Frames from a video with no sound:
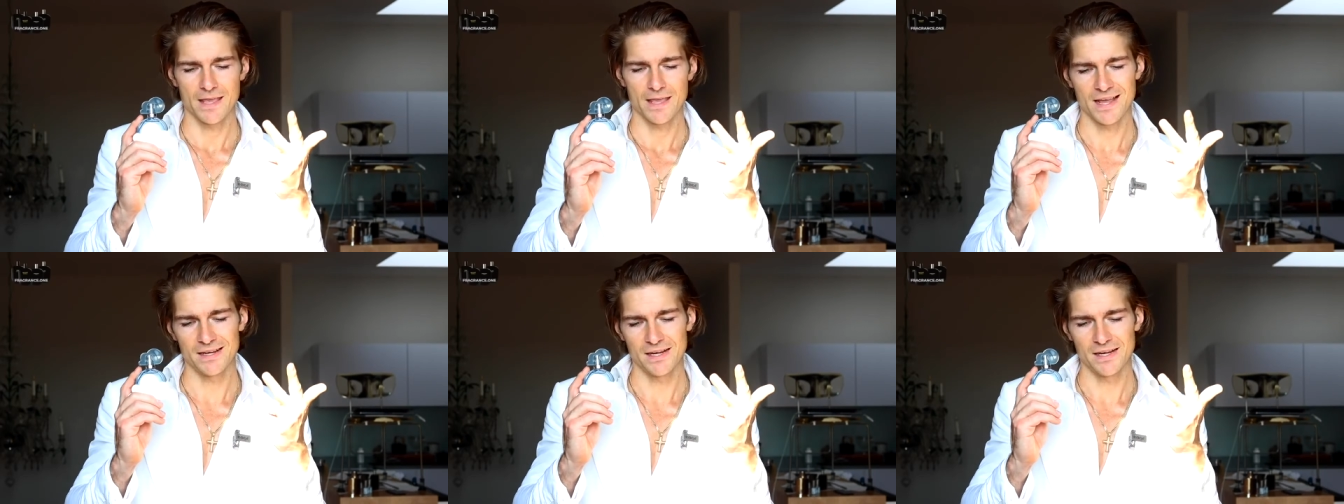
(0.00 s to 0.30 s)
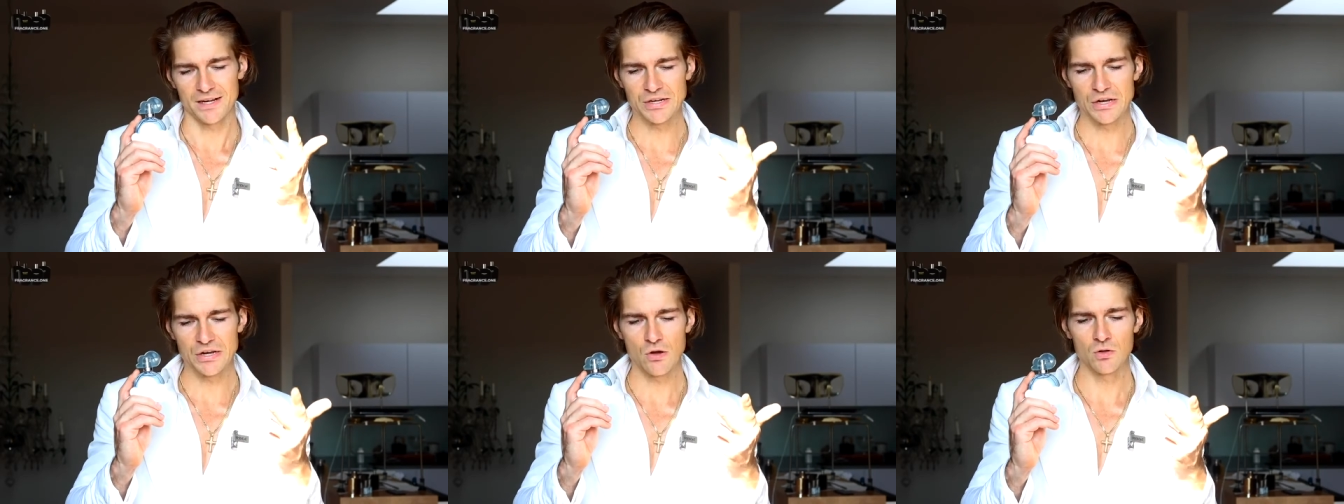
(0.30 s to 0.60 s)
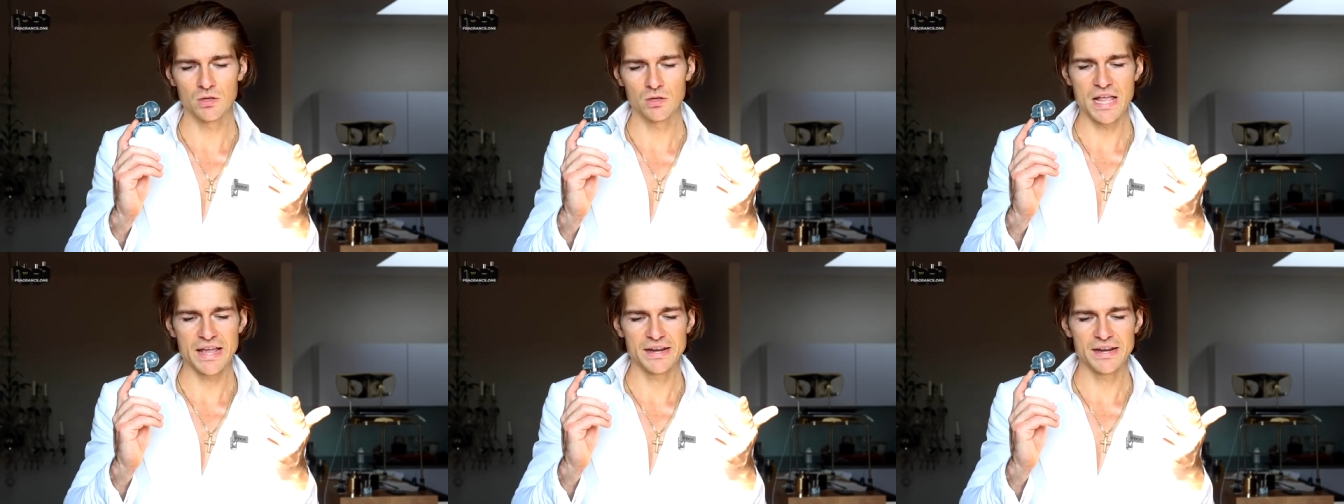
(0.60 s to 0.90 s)
And I
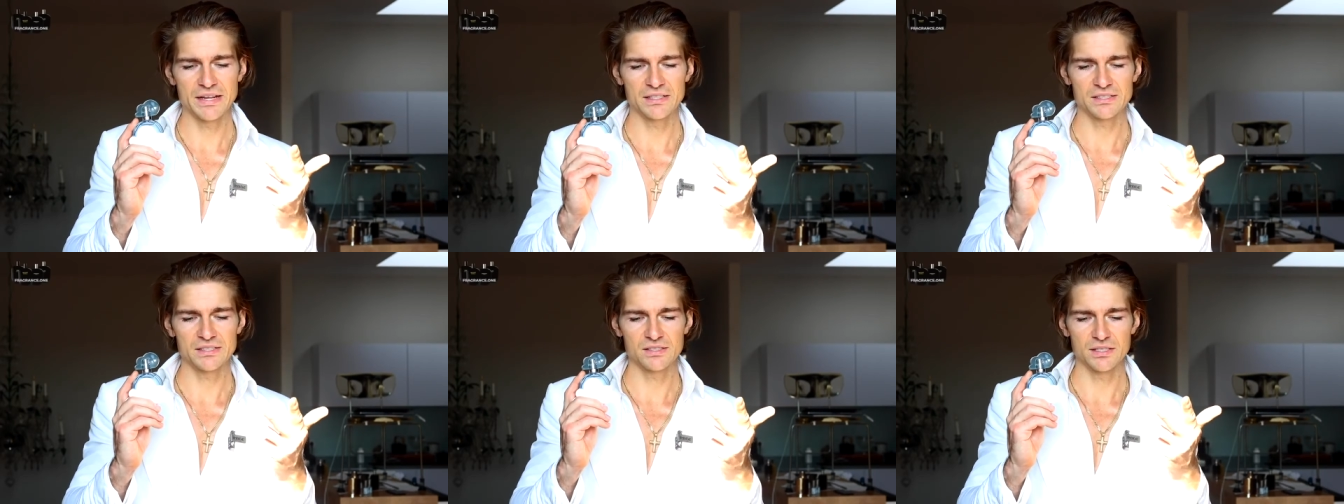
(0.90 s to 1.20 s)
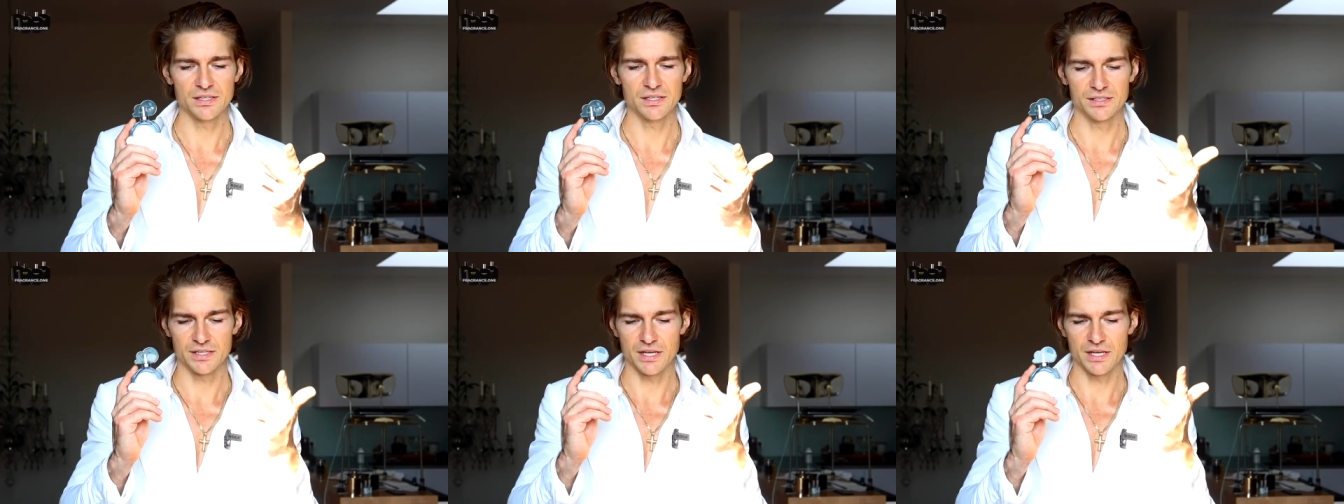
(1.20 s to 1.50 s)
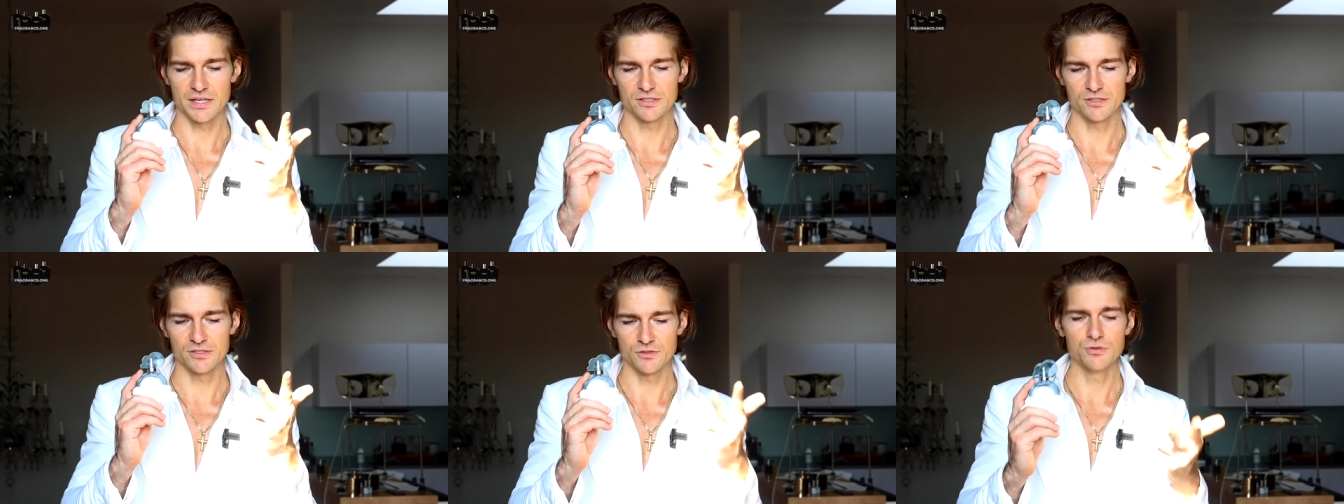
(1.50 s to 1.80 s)
know, ladies, in
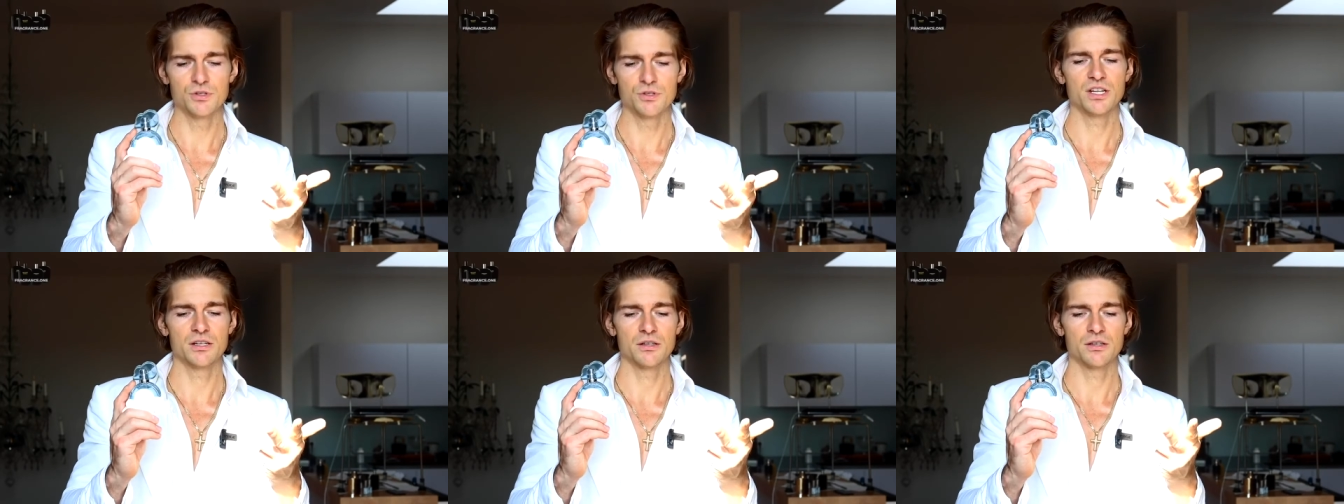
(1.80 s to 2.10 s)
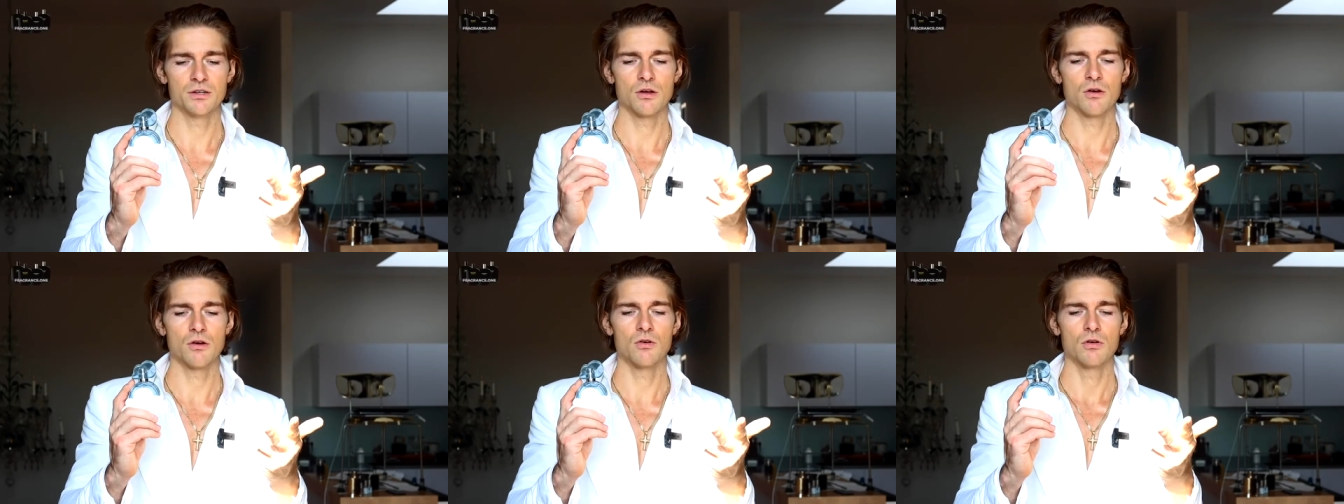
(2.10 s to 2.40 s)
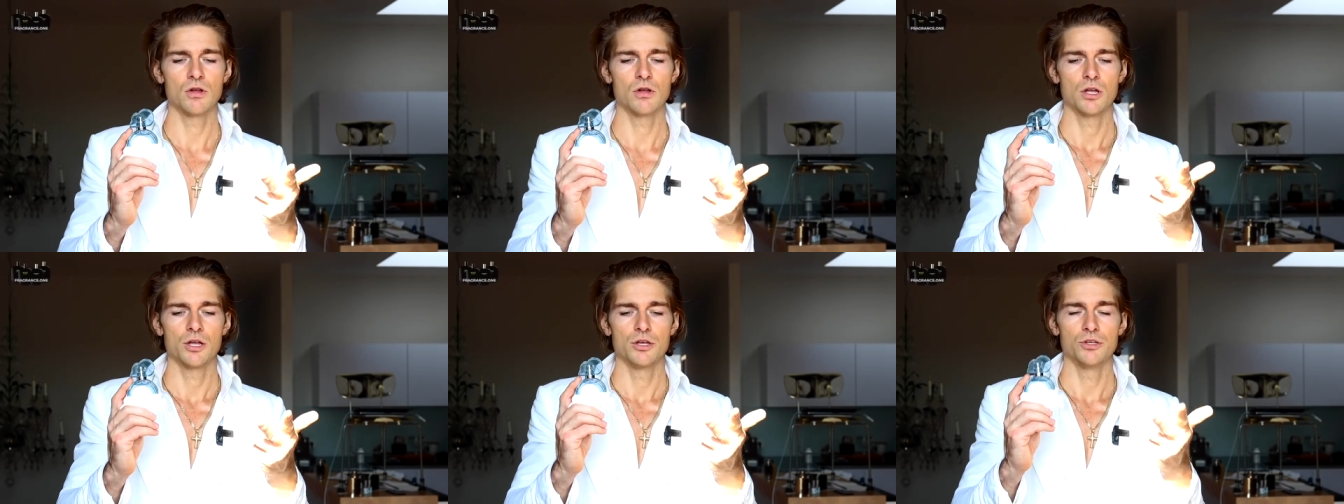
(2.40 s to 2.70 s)
case you didn't
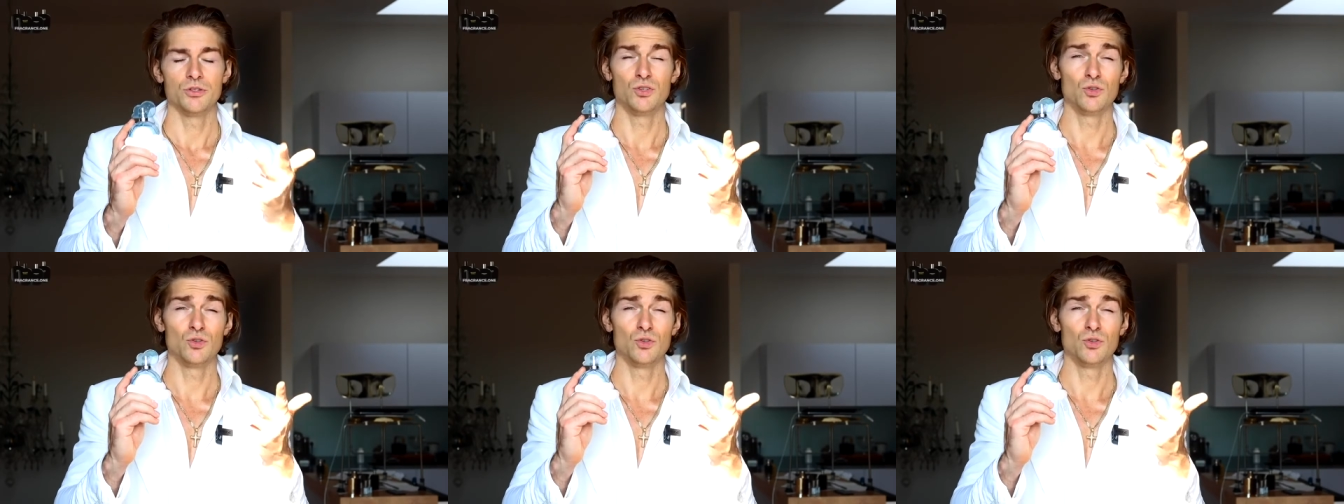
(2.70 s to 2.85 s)
know,